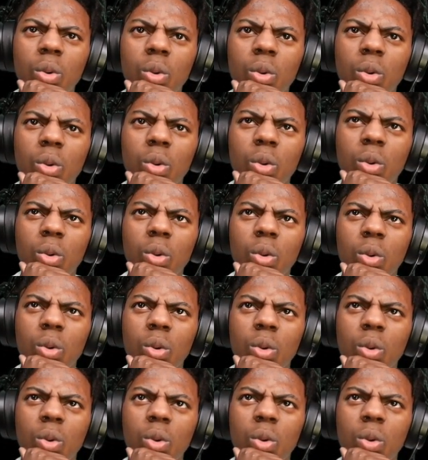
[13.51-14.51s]

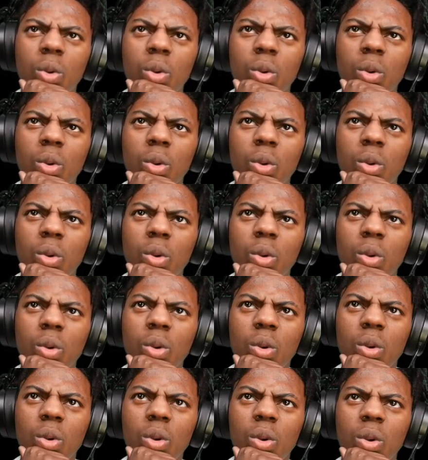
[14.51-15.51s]

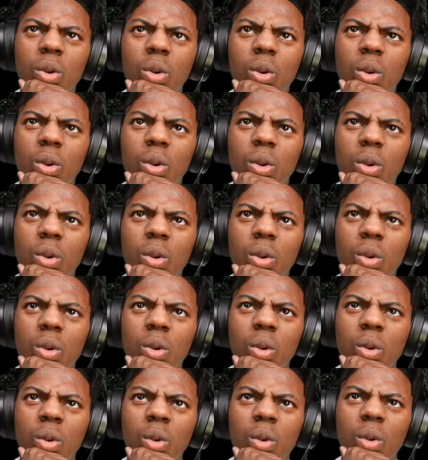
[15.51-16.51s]

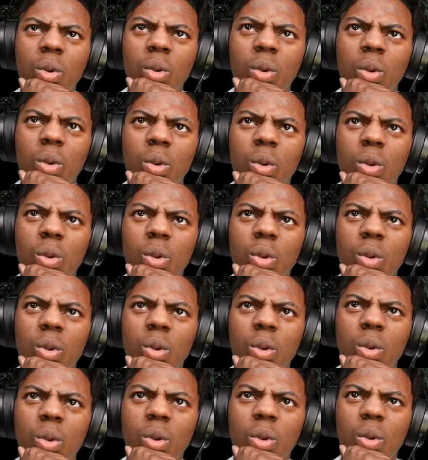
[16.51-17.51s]

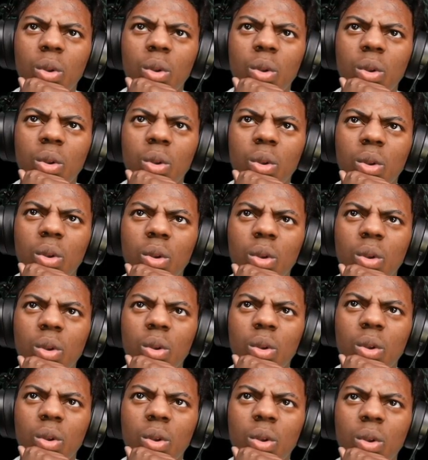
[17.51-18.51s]

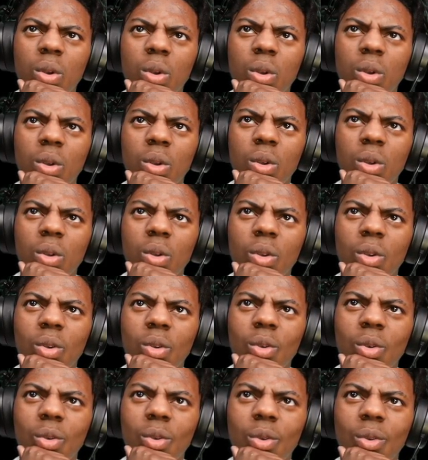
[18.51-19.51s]

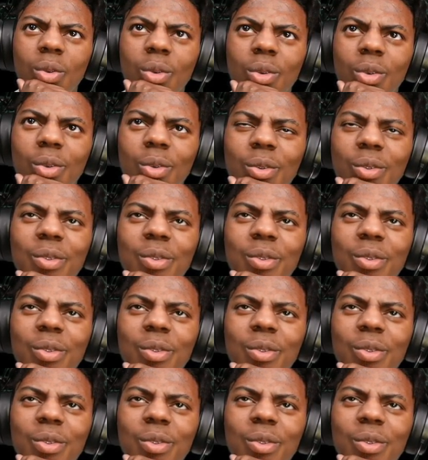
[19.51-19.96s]
(silent)